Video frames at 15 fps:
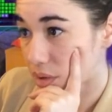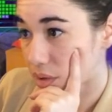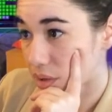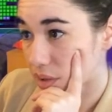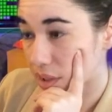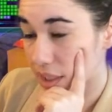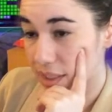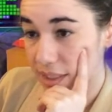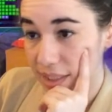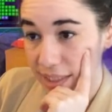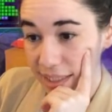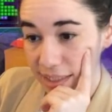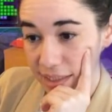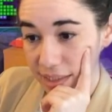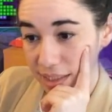kind of
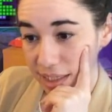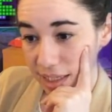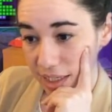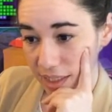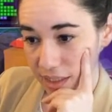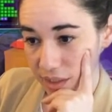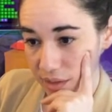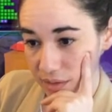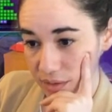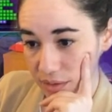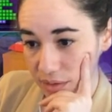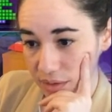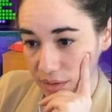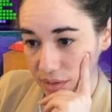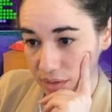like the canyon.
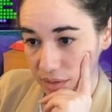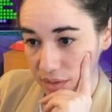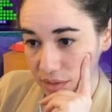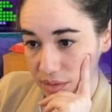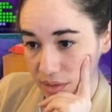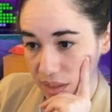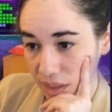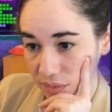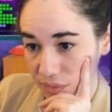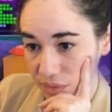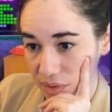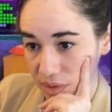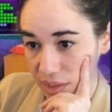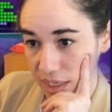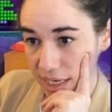
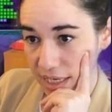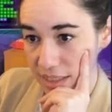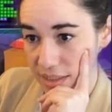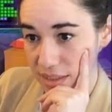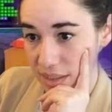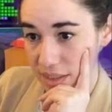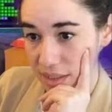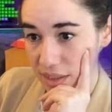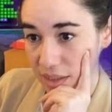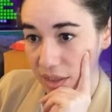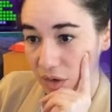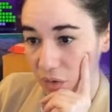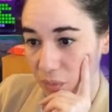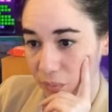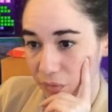Definitely has a
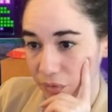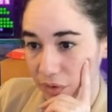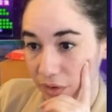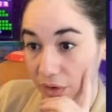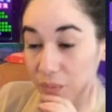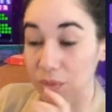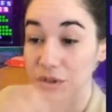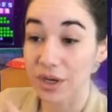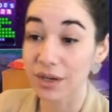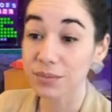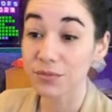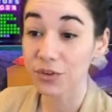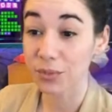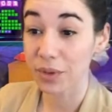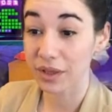home feel, which I'm
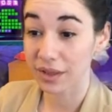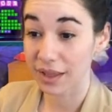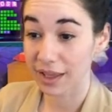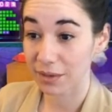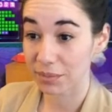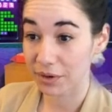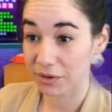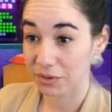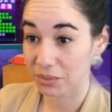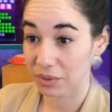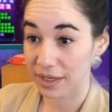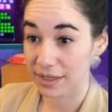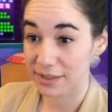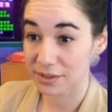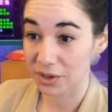from LA, by the
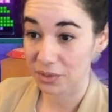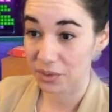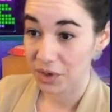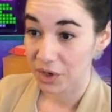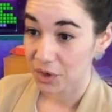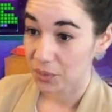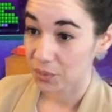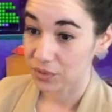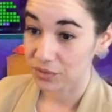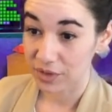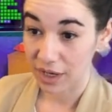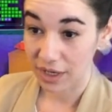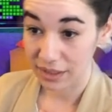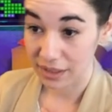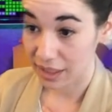way, so we've
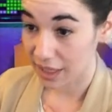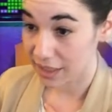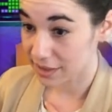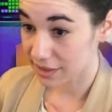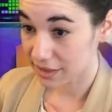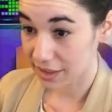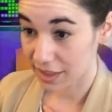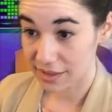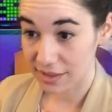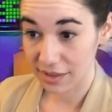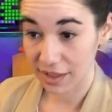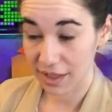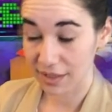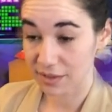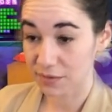got lots and lots and
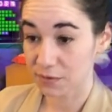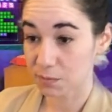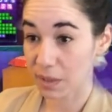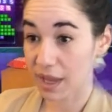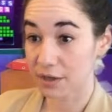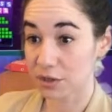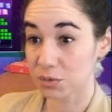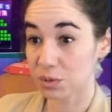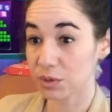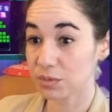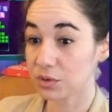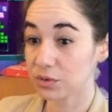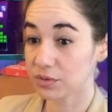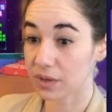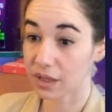lots of Spanish
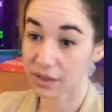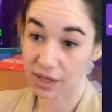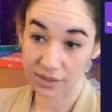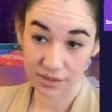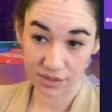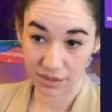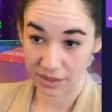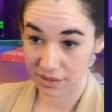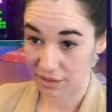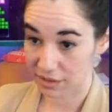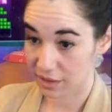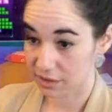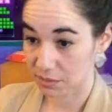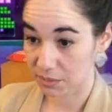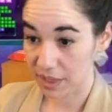people, we've got lots and lots and
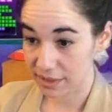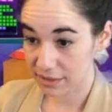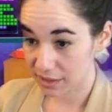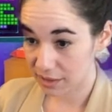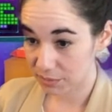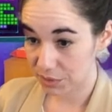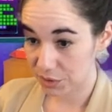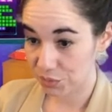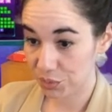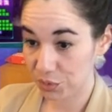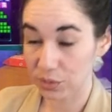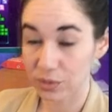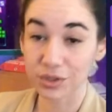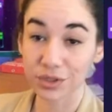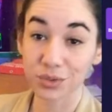lots of Mexican people,
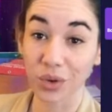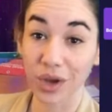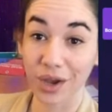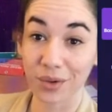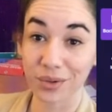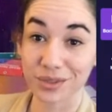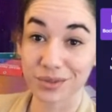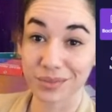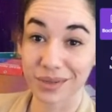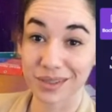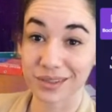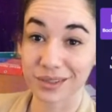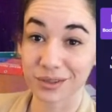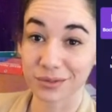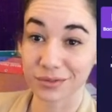which is why I went to
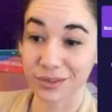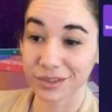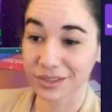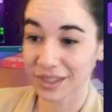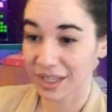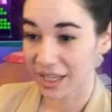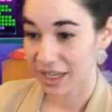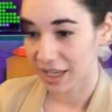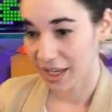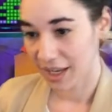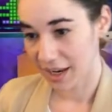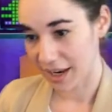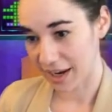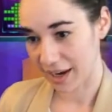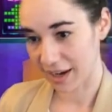Mexico first,
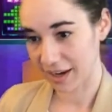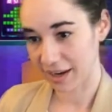and